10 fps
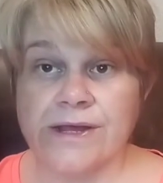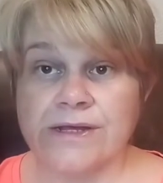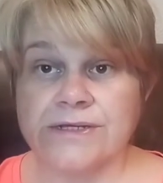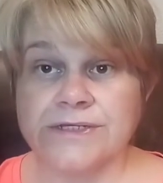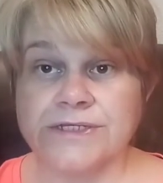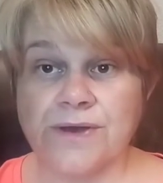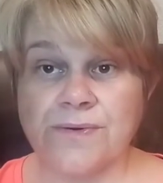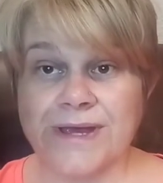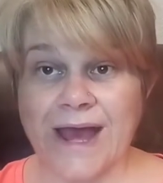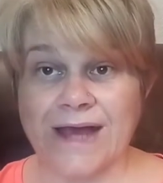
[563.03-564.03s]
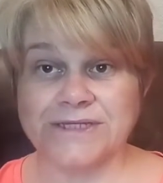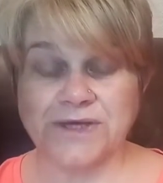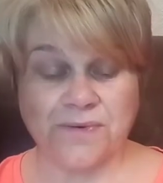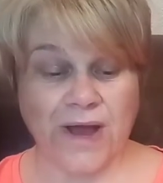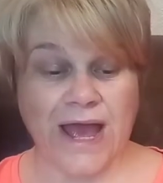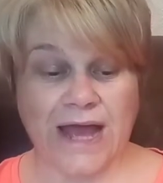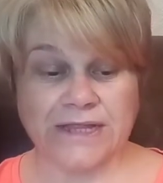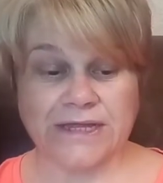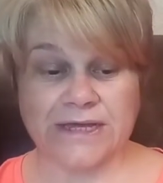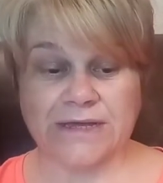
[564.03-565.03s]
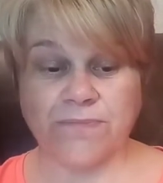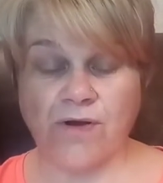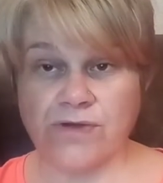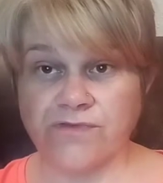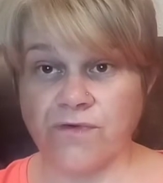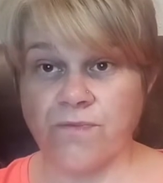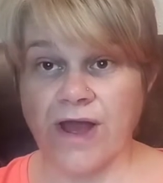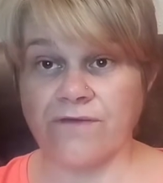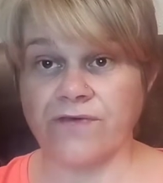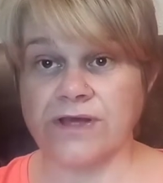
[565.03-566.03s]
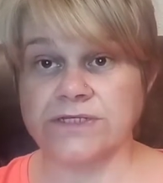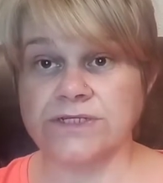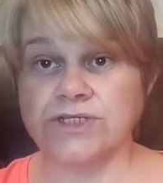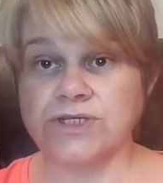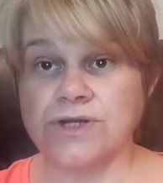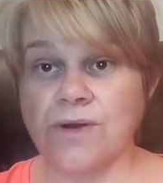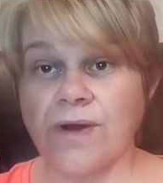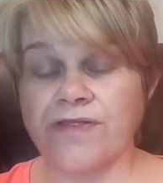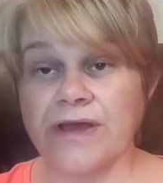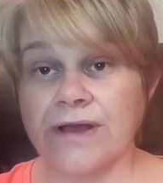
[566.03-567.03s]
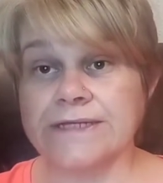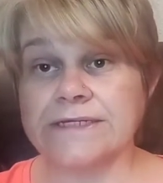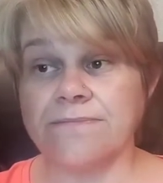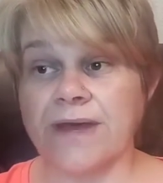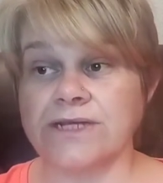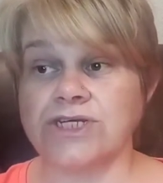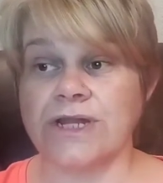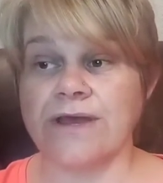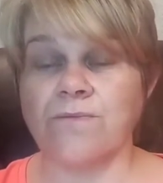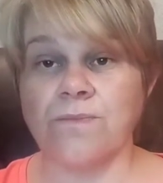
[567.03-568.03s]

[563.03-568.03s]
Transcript: So yeah, so I had the porridge for breakfast. And you know, I think I did mention it.